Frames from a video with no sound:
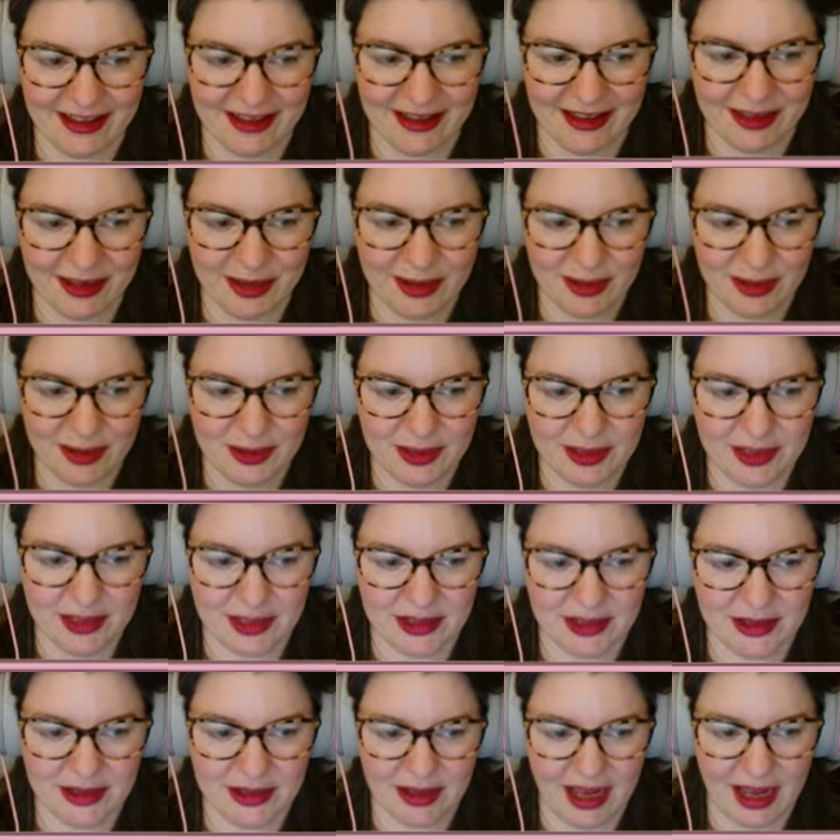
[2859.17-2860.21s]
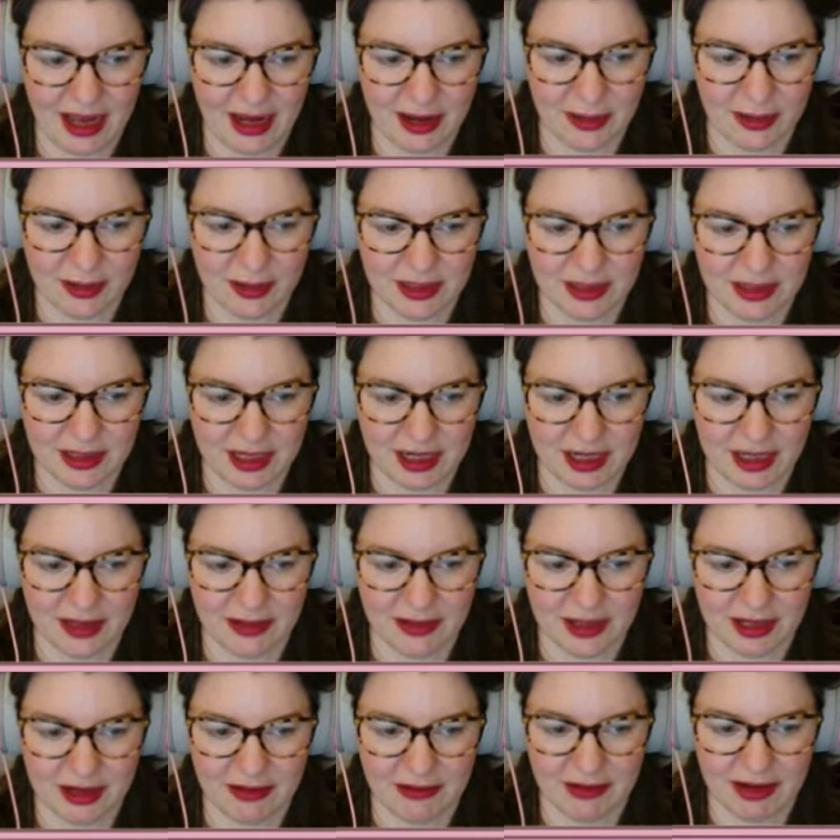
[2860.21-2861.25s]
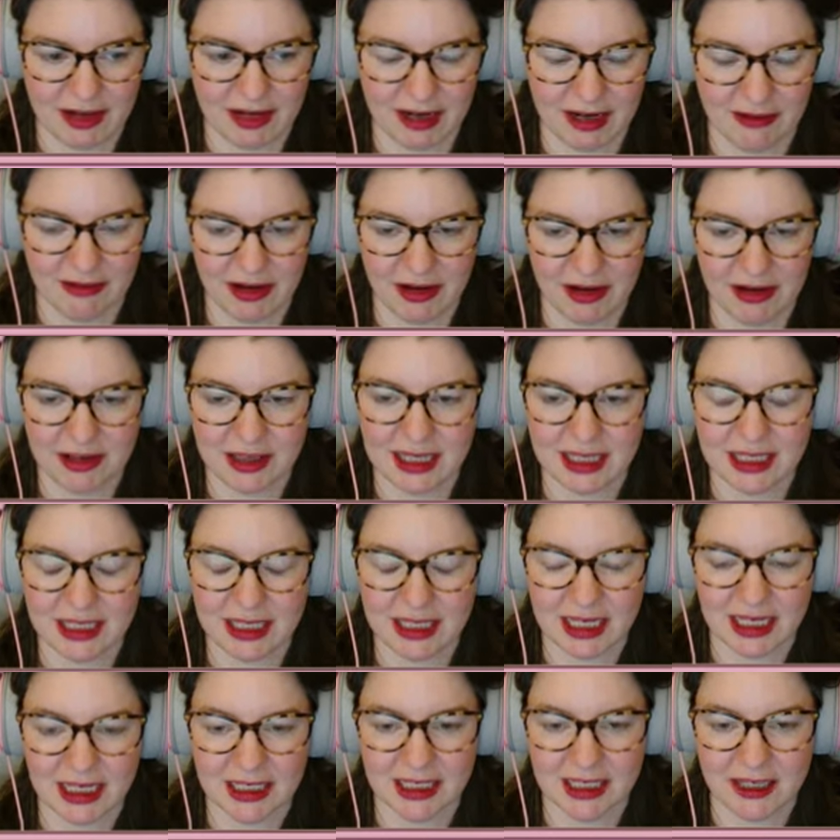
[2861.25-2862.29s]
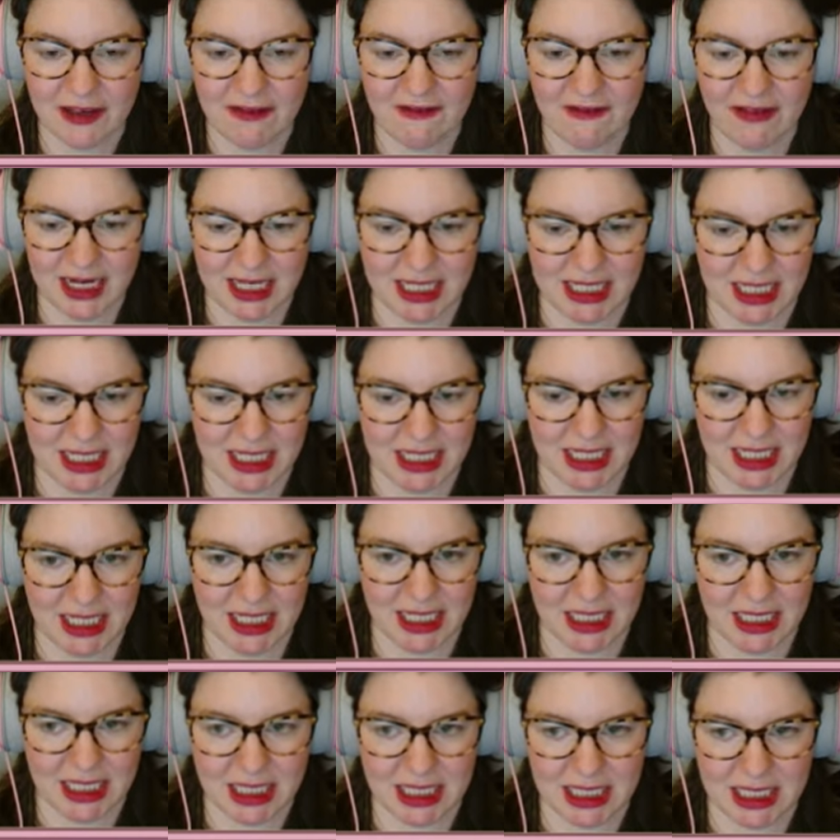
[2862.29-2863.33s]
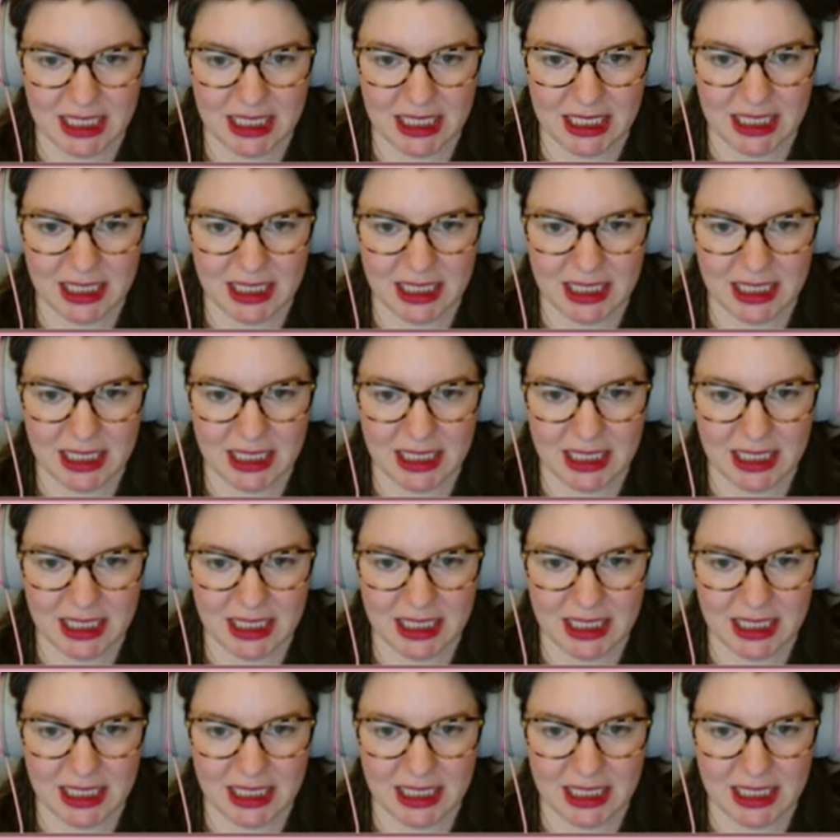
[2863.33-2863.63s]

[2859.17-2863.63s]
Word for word: Whose house are you decorating around? This is Felicity's.